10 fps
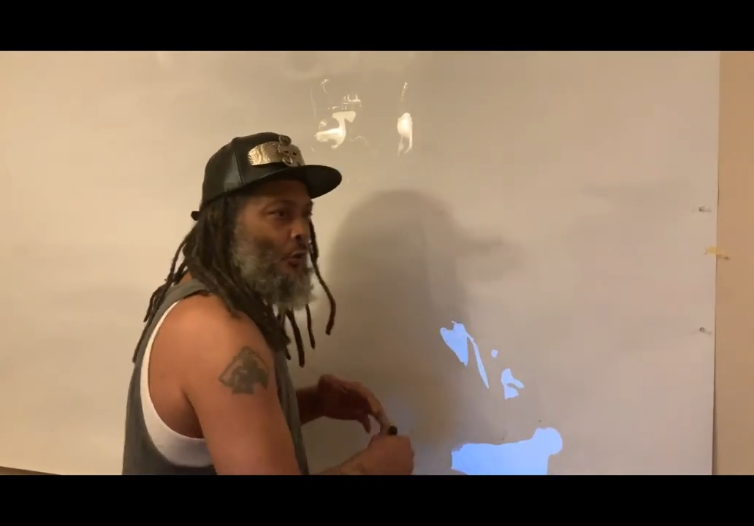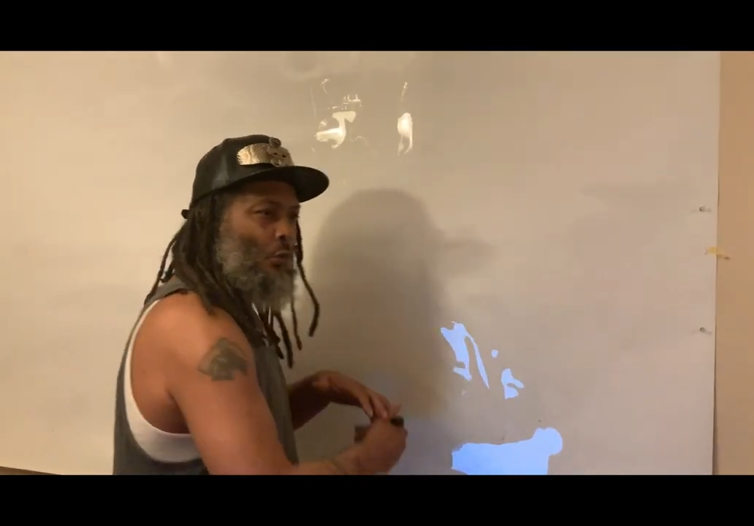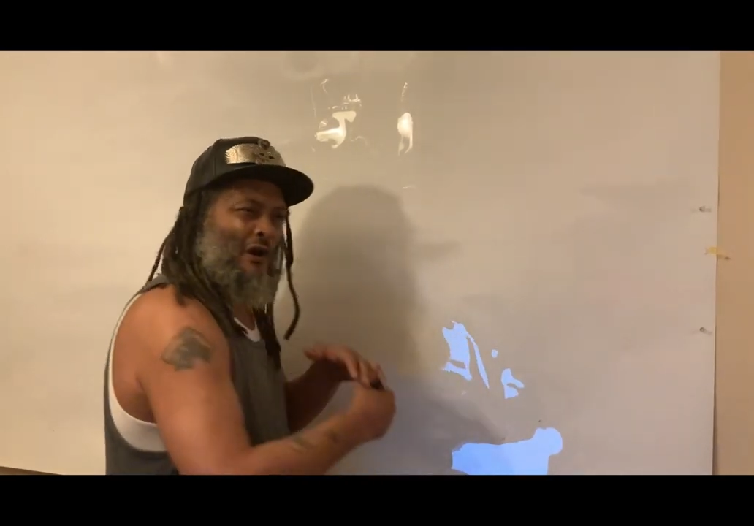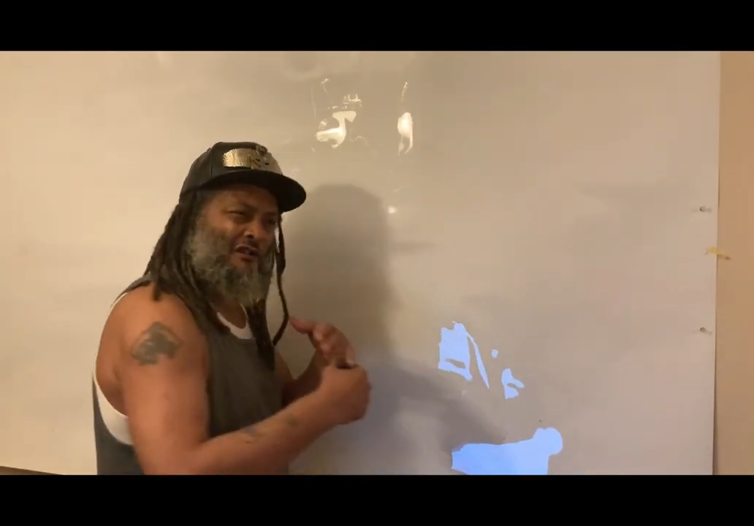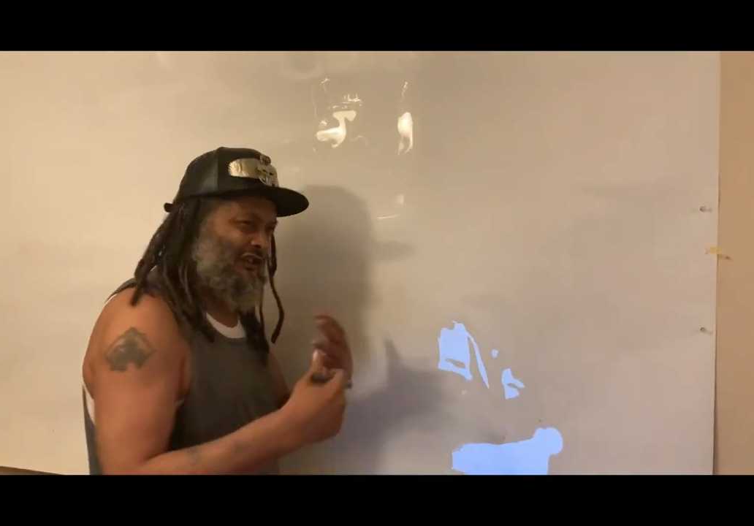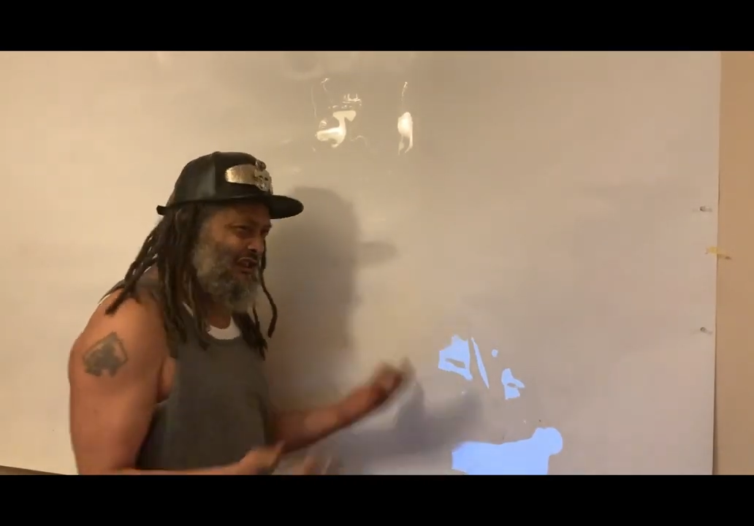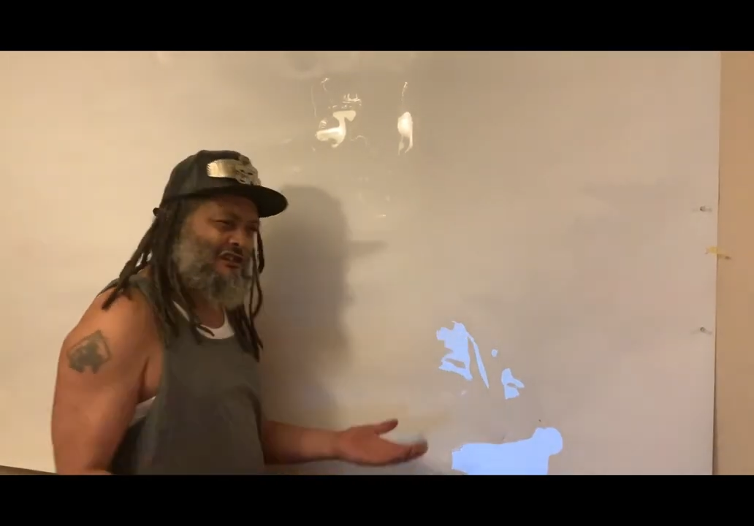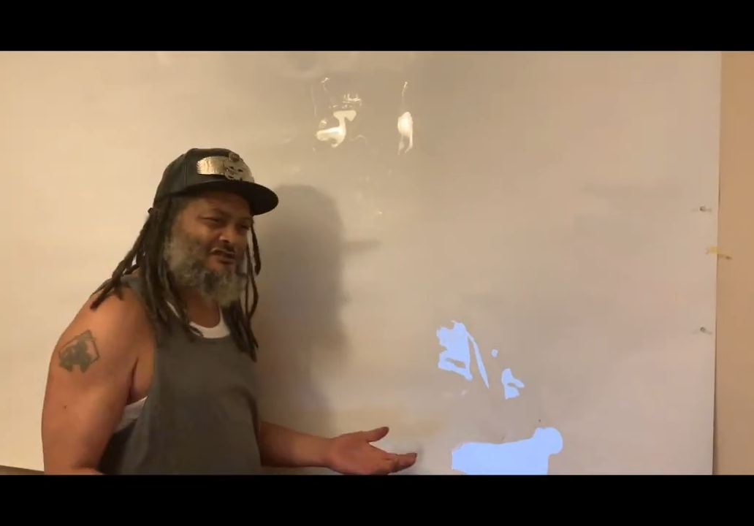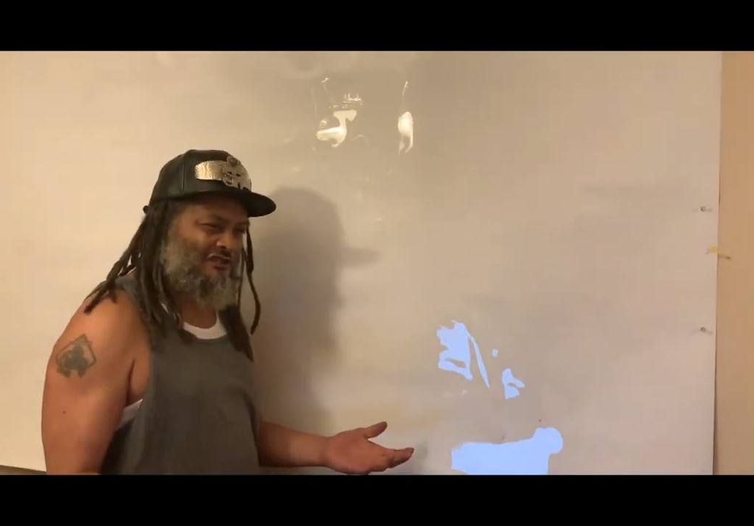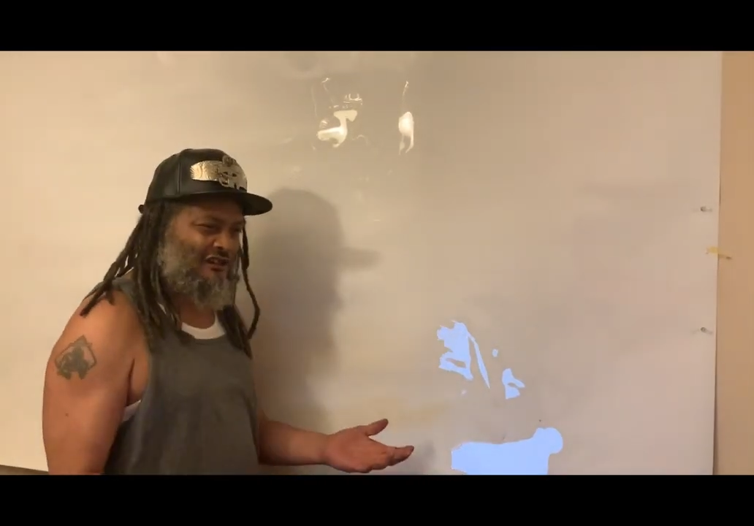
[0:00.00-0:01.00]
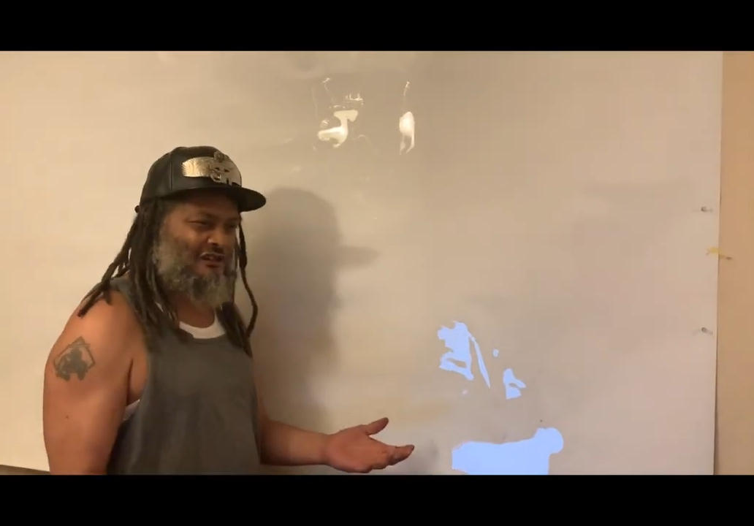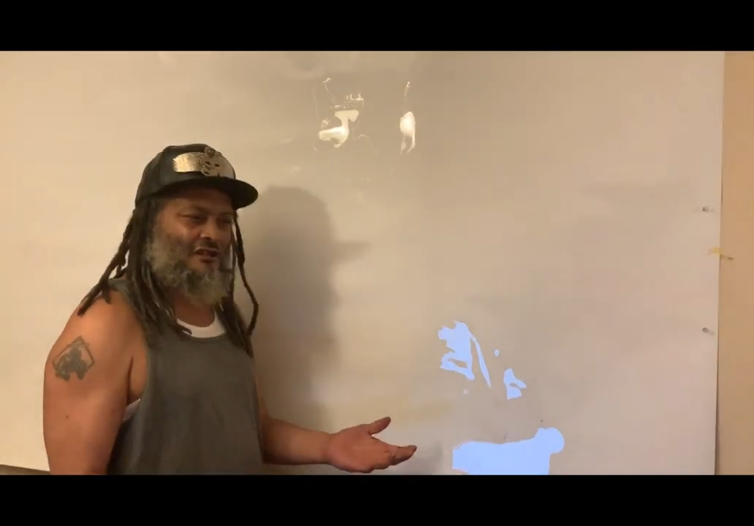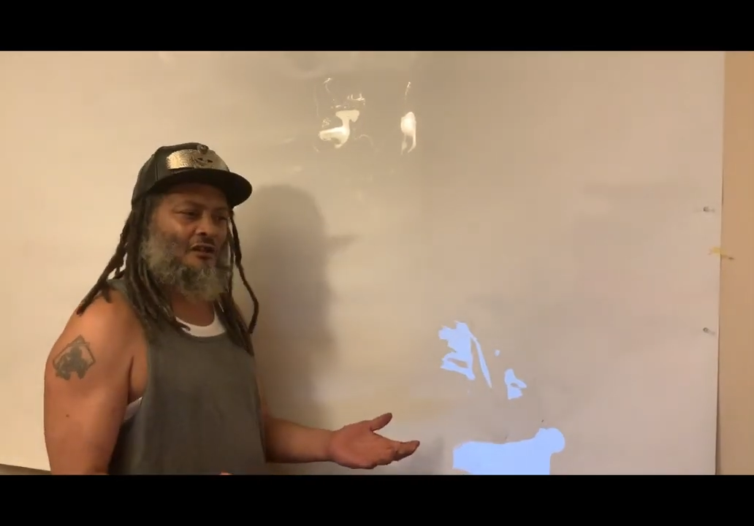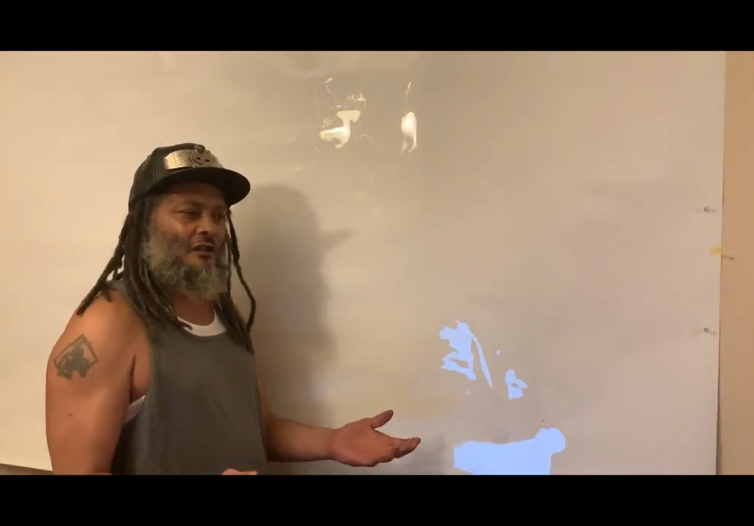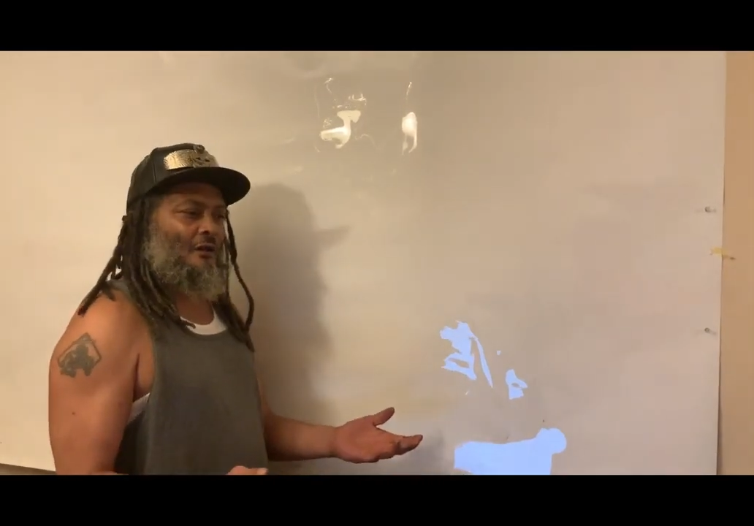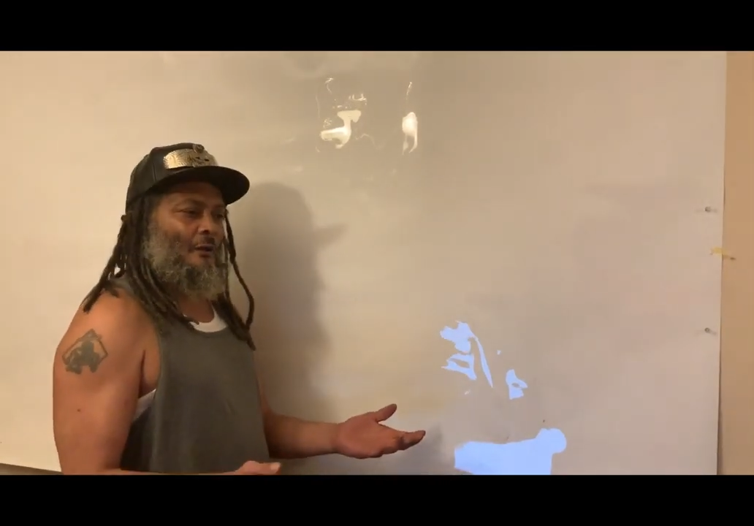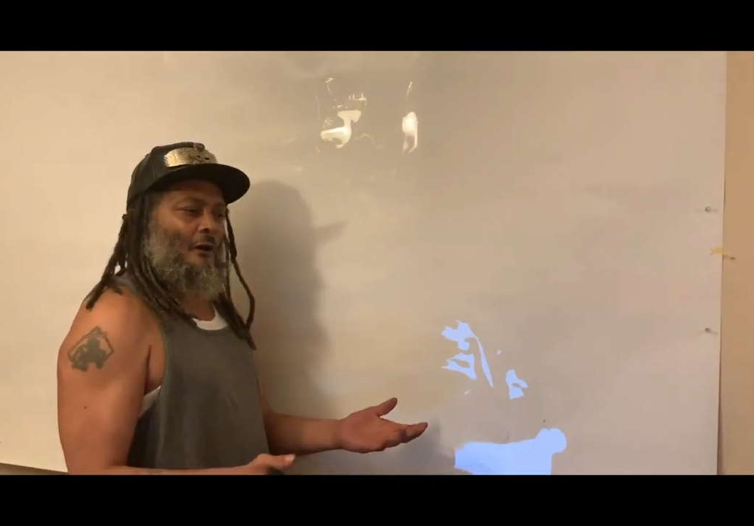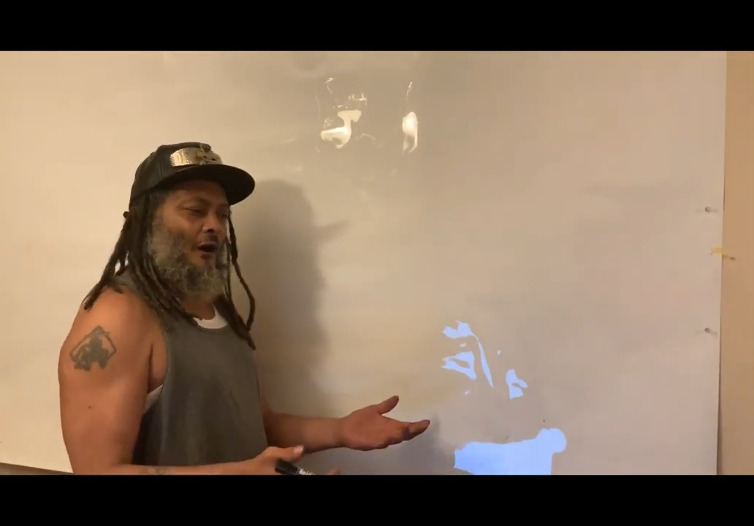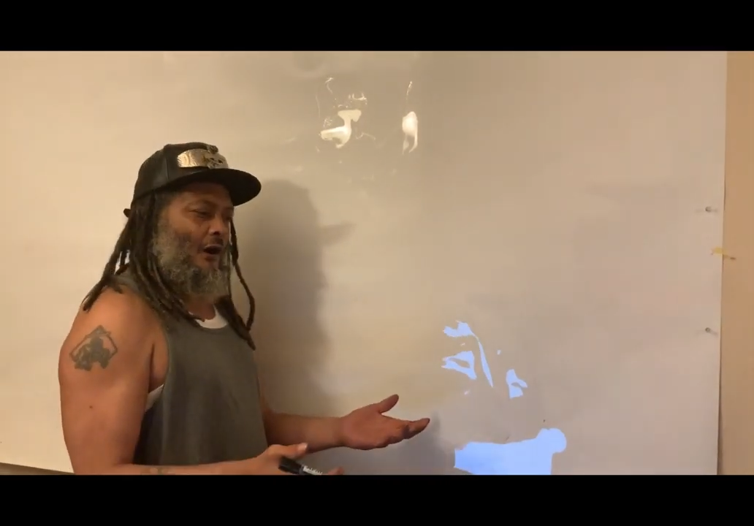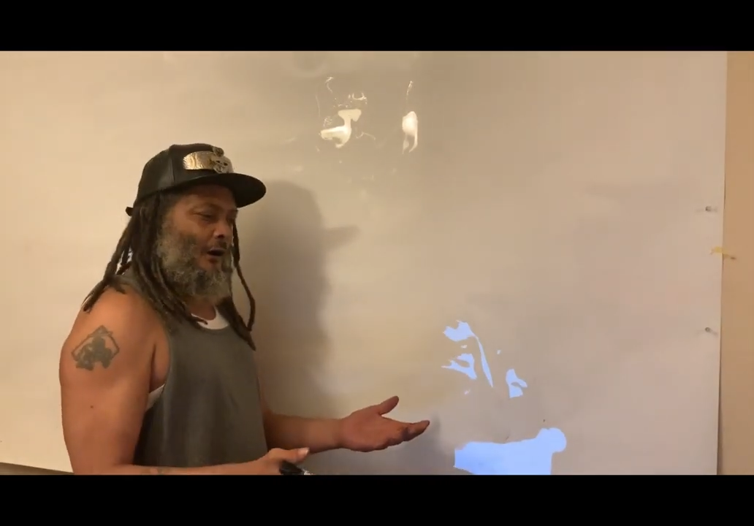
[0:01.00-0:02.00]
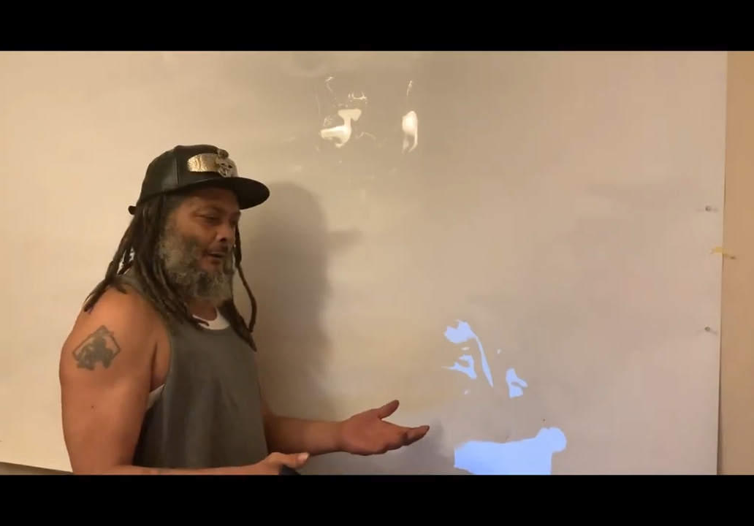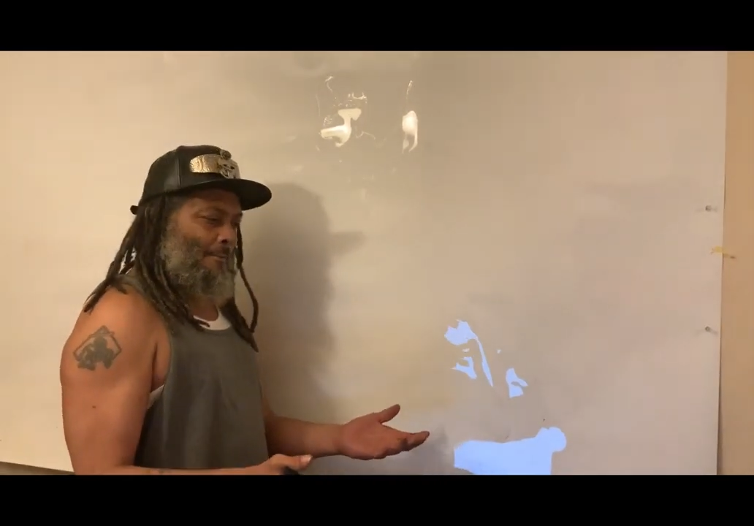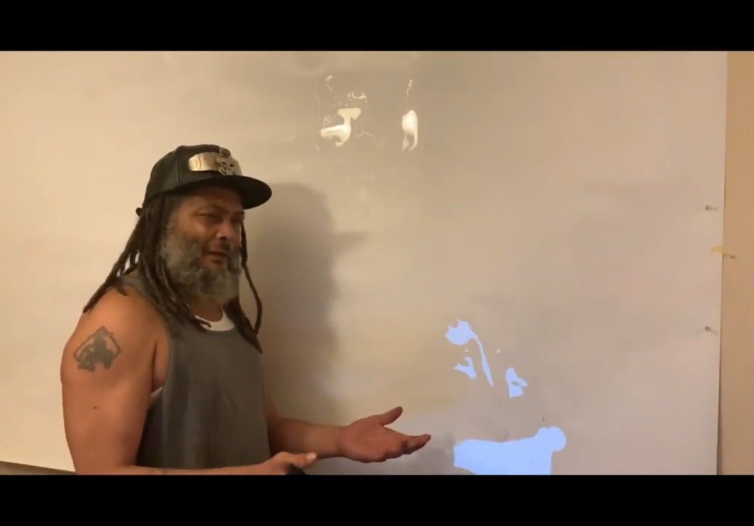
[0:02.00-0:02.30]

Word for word: one easy um,